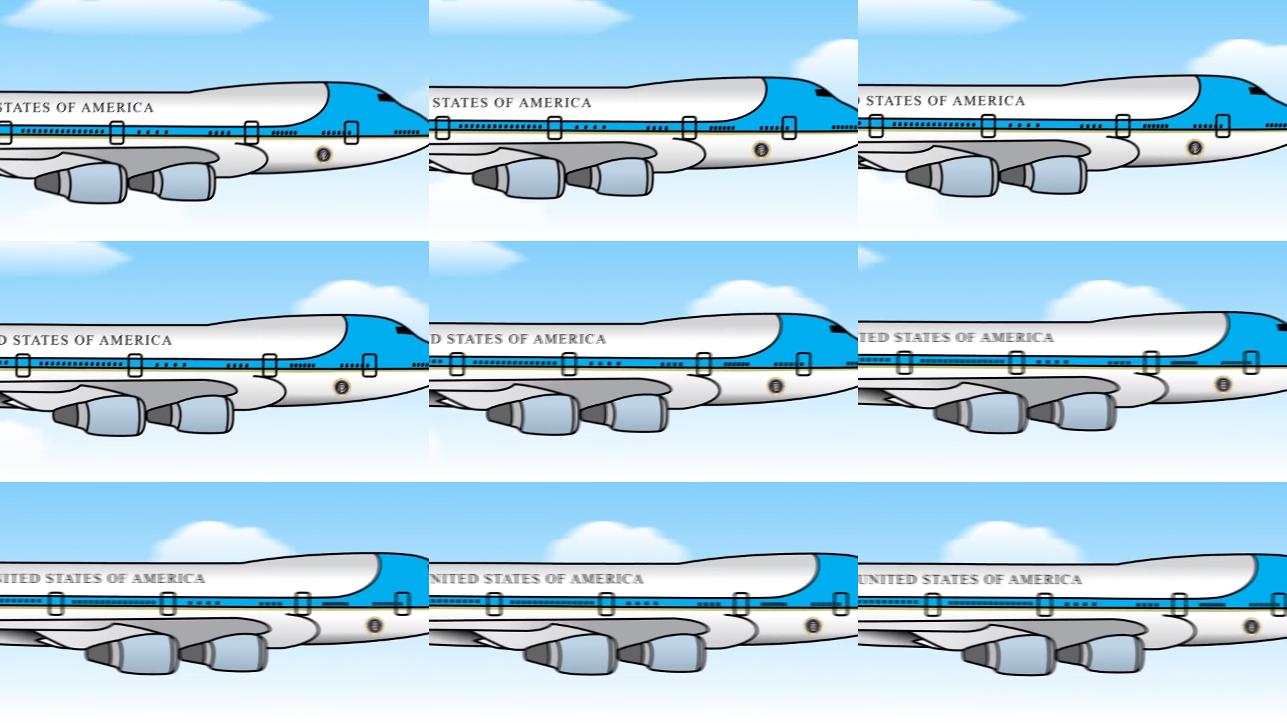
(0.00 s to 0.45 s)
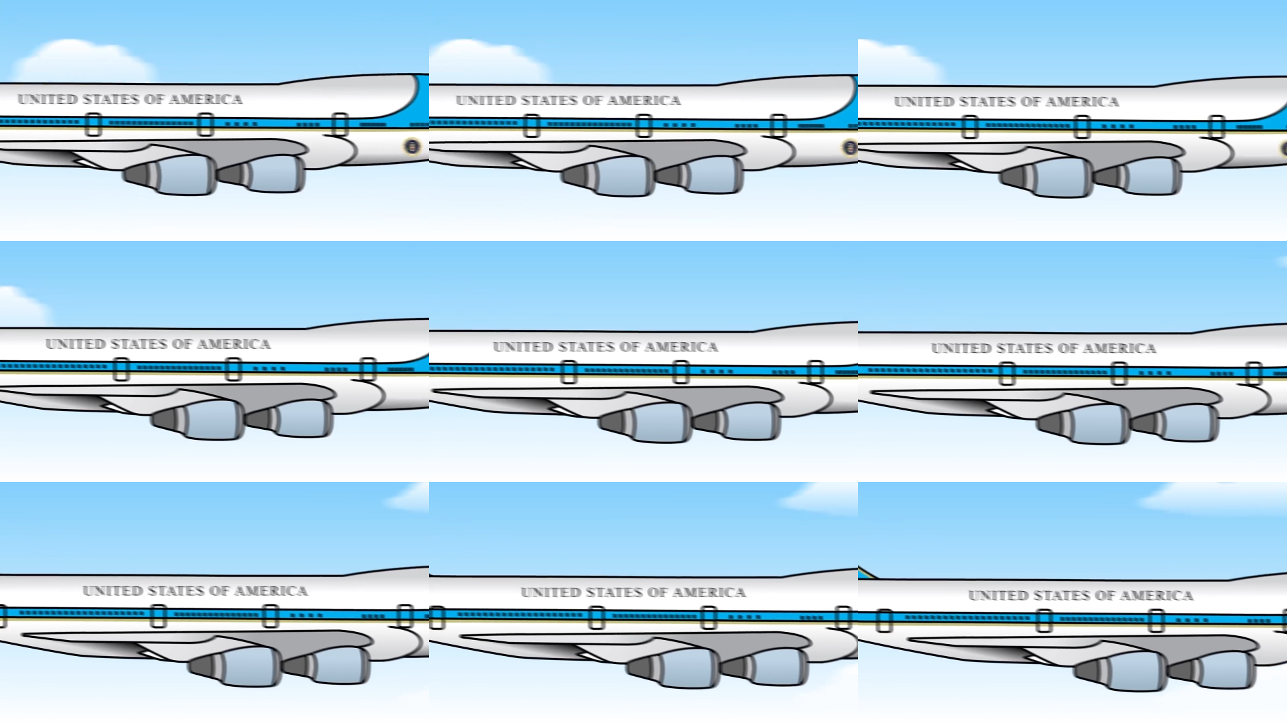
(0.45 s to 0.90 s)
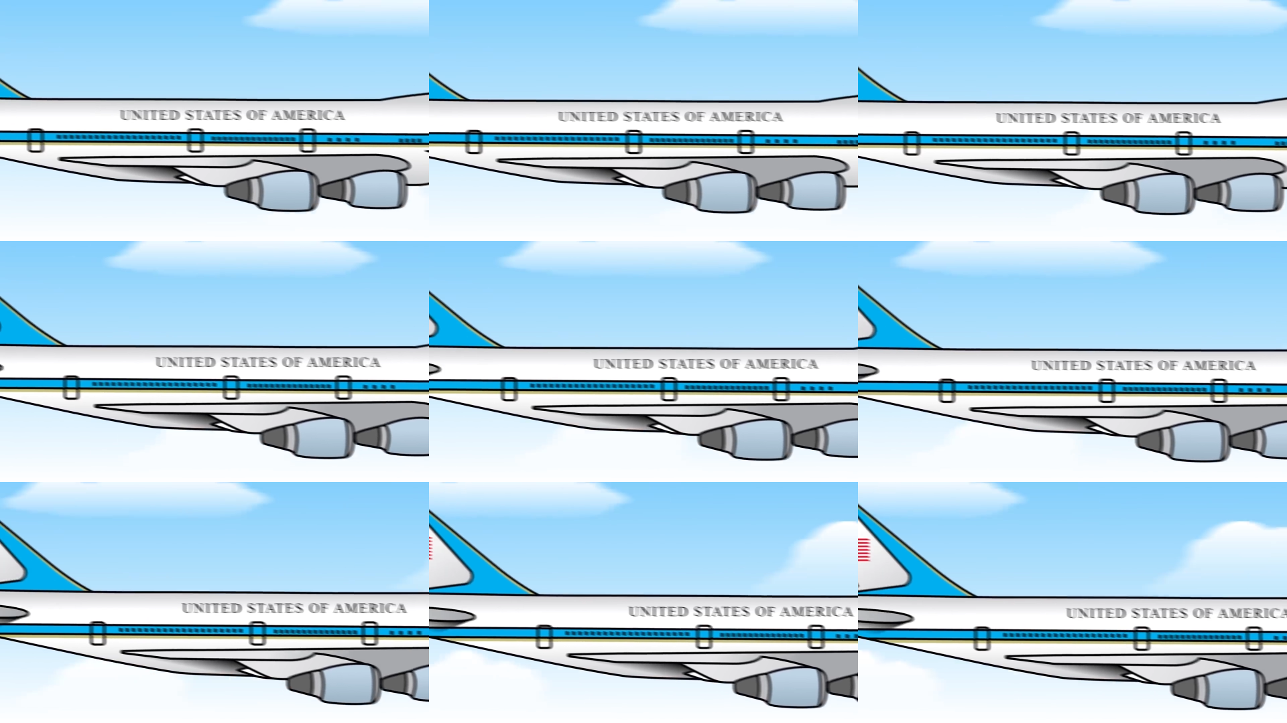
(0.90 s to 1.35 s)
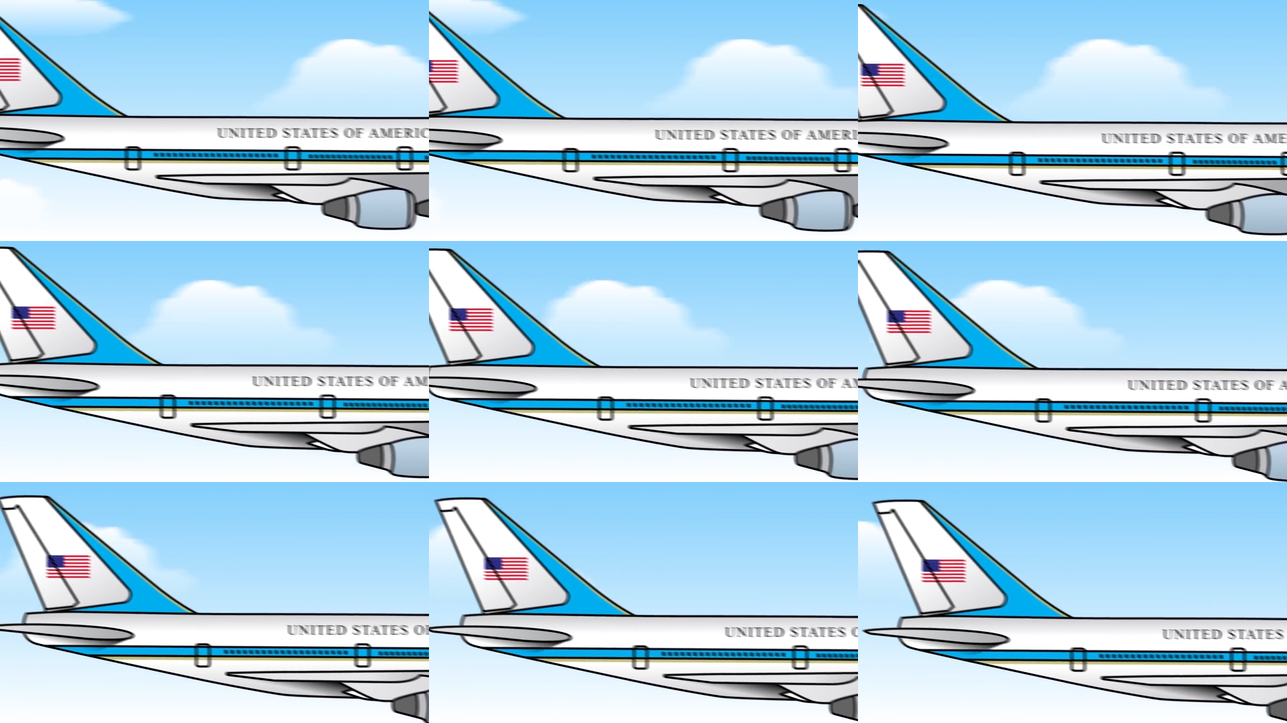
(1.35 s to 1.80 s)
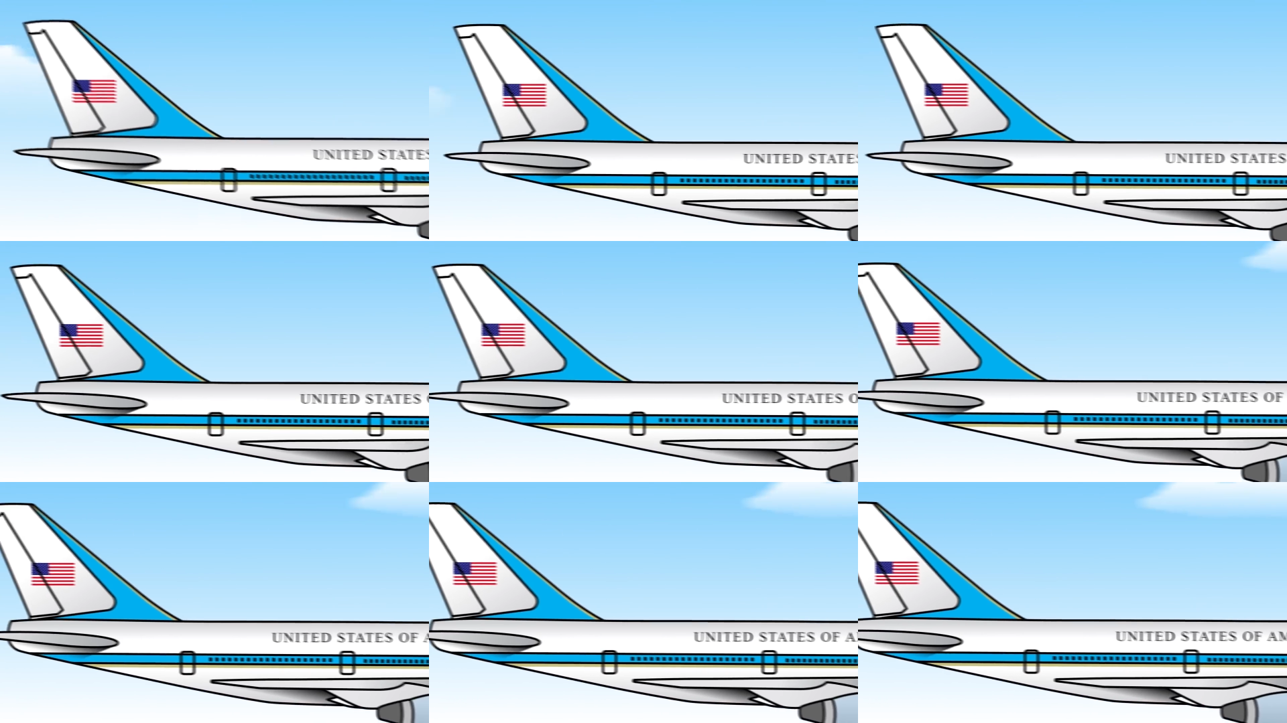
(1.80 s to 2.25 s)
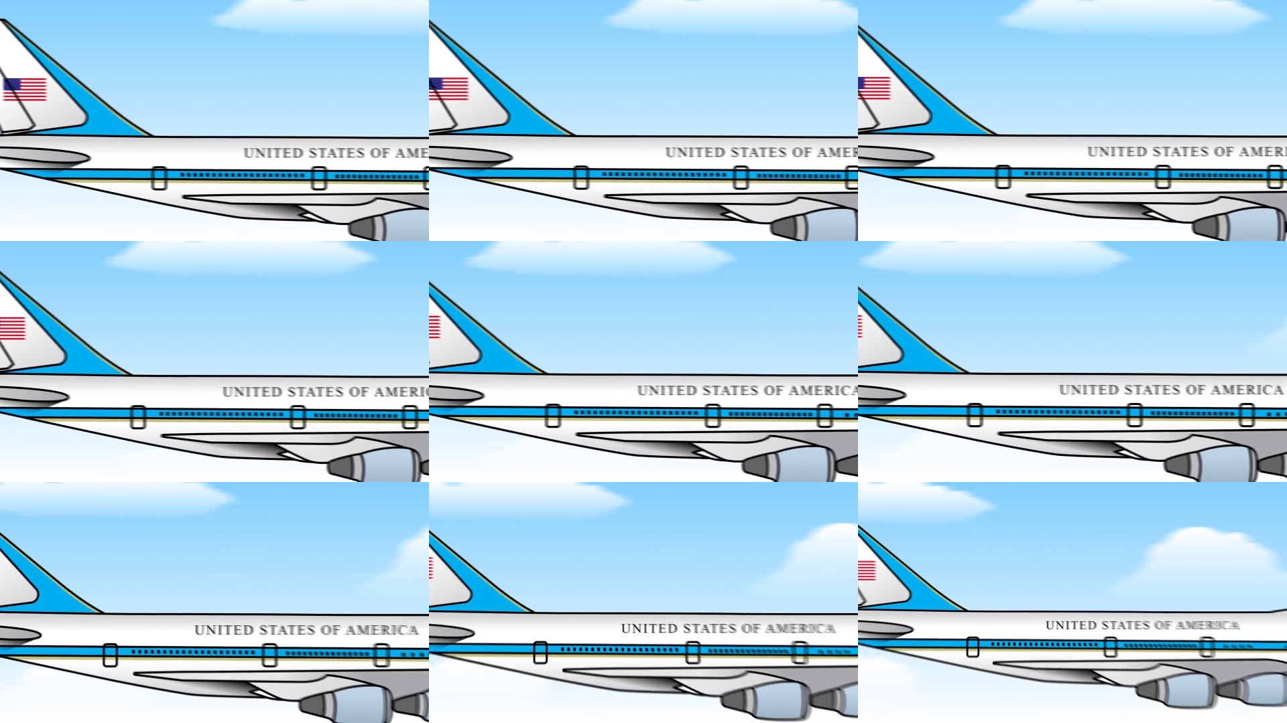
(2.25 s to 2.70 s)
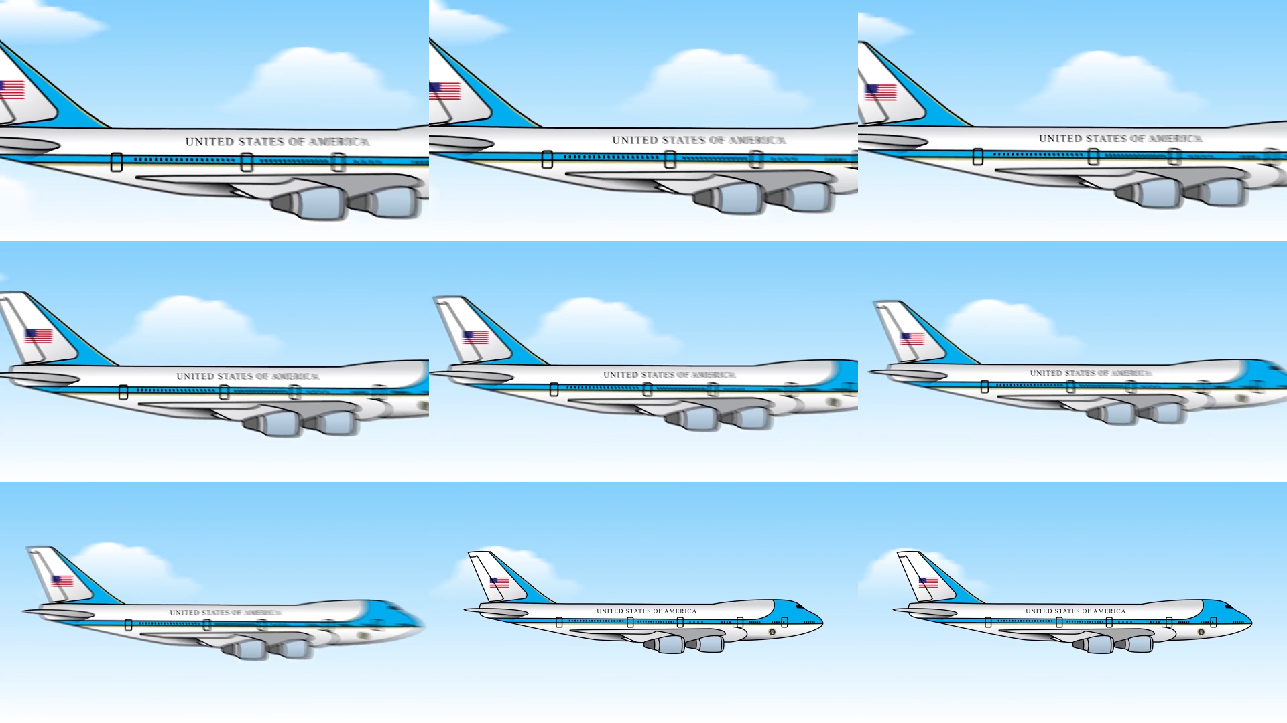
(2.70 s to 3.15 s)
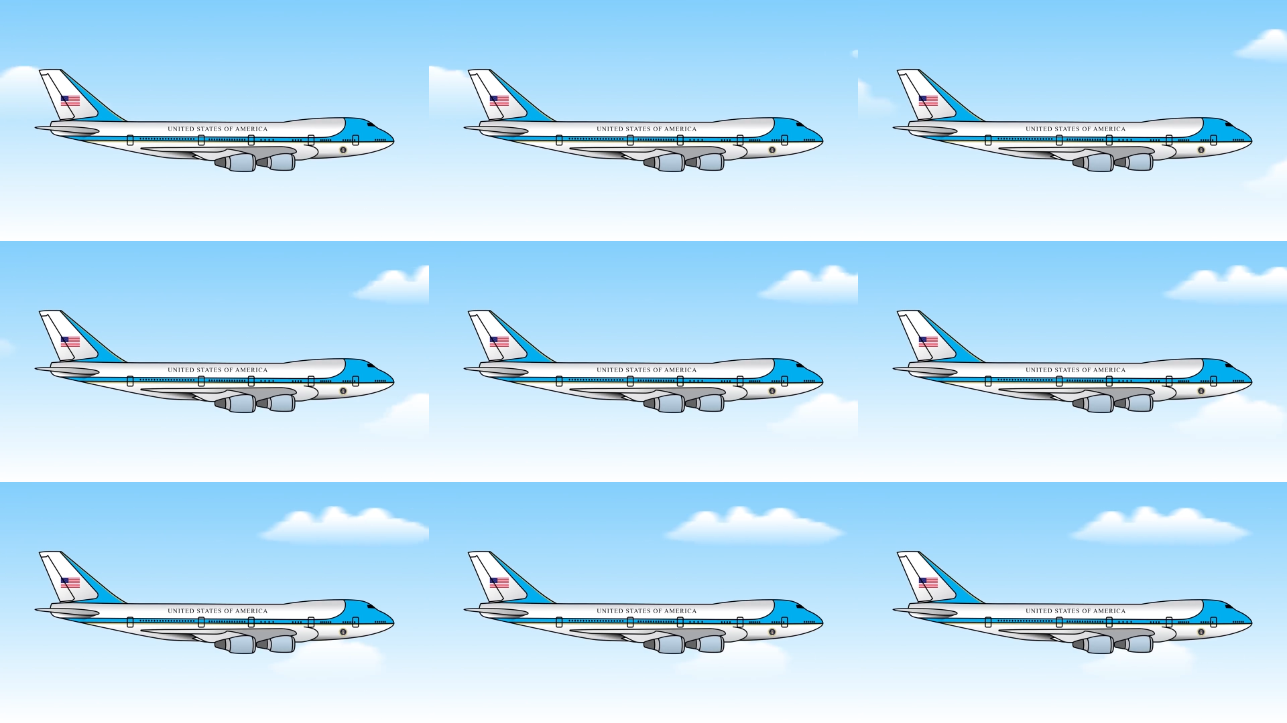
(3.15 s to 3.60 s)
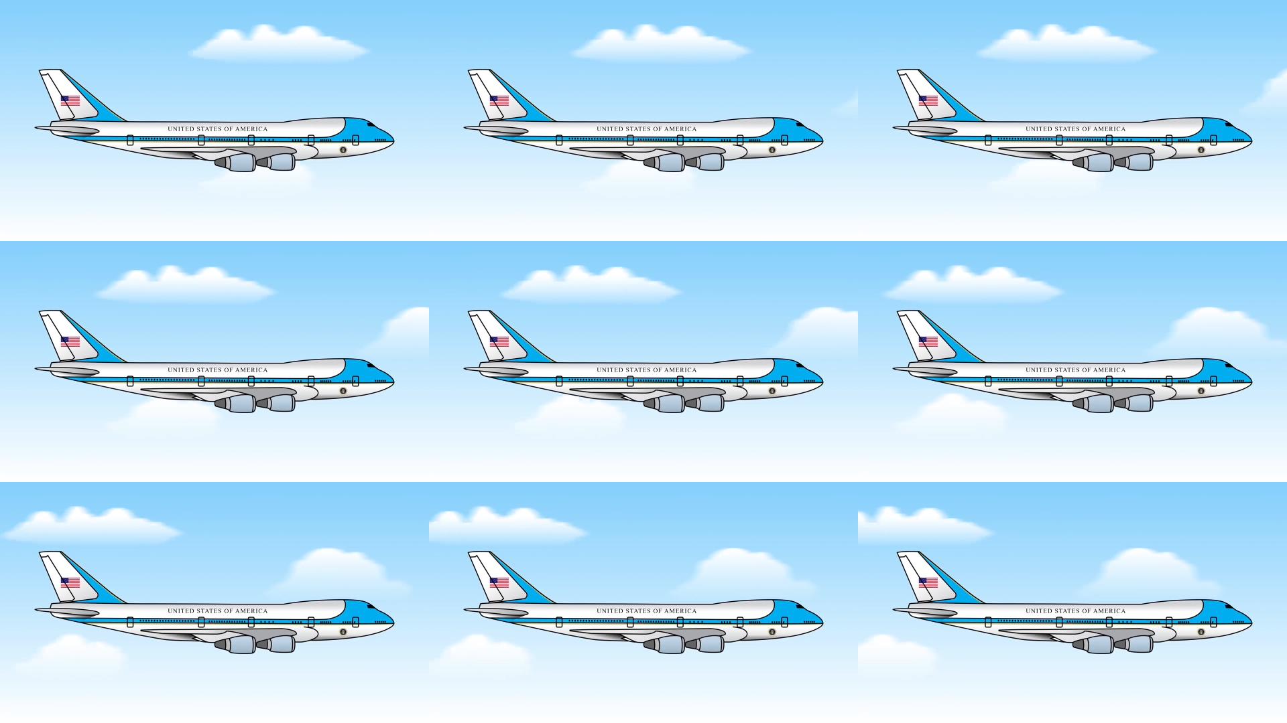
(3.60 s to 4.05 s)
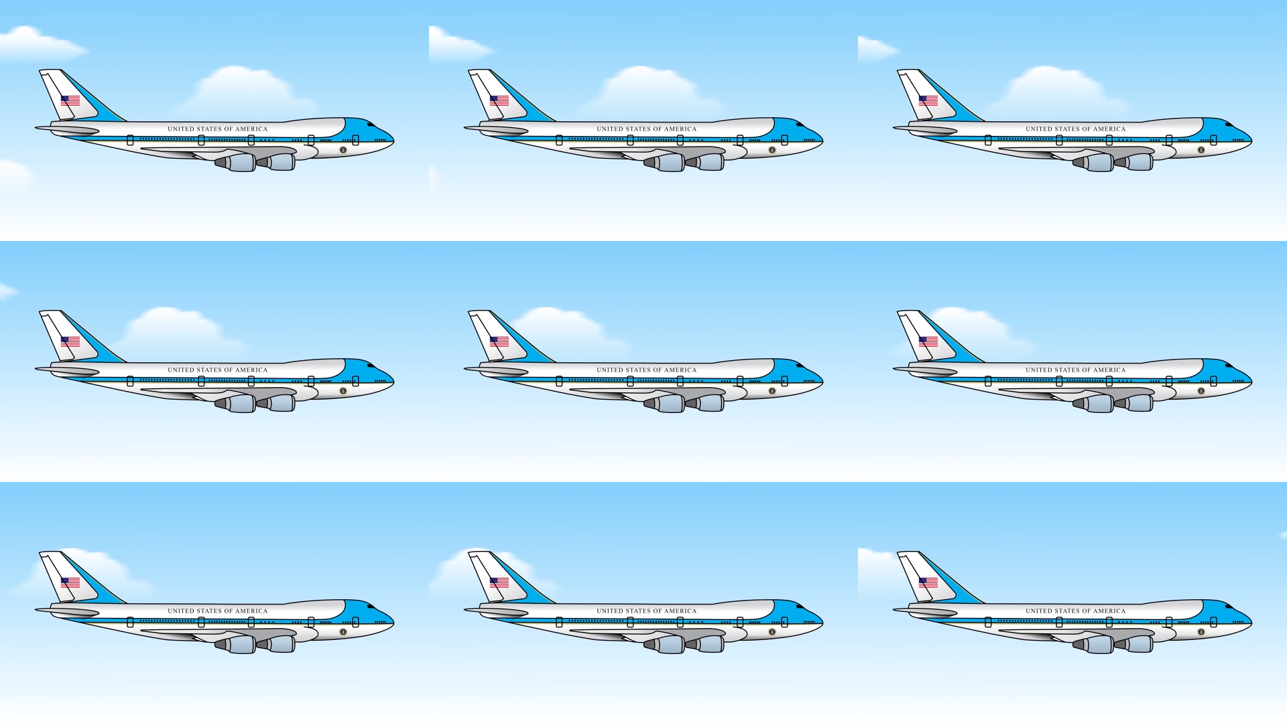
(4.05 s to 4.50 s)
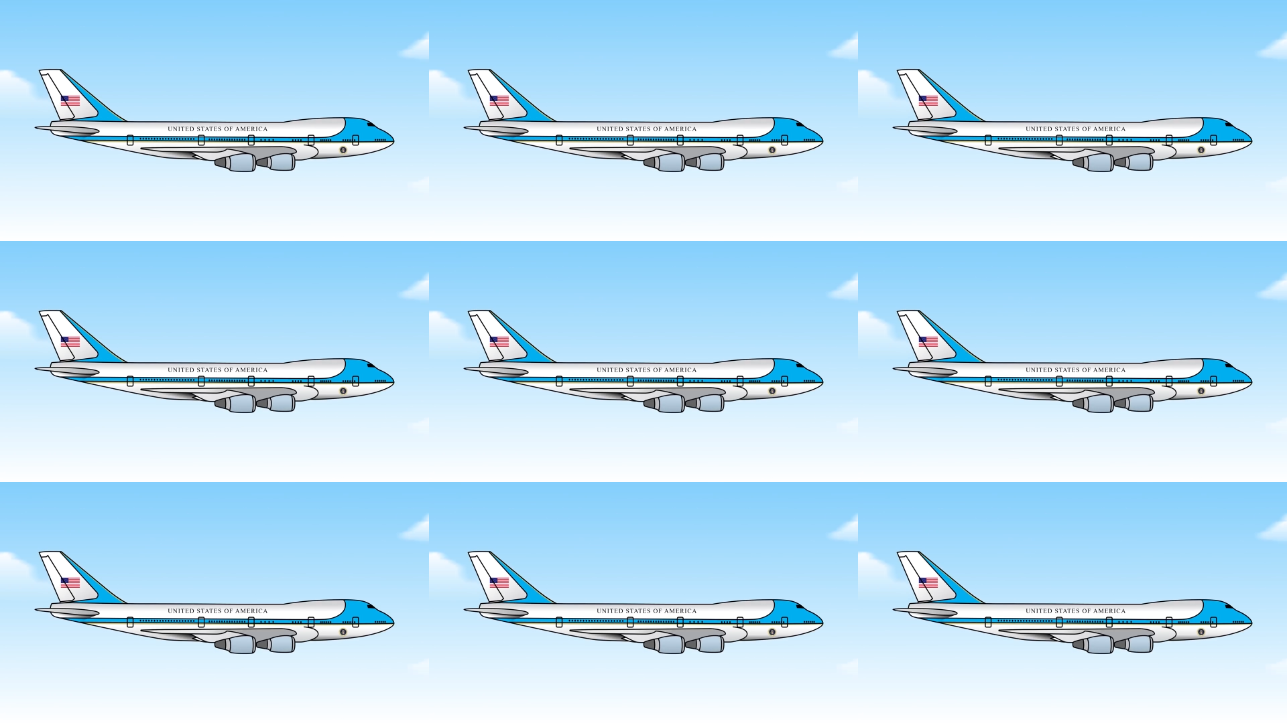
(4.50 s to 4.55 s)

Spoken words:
[unreadable: no face in view]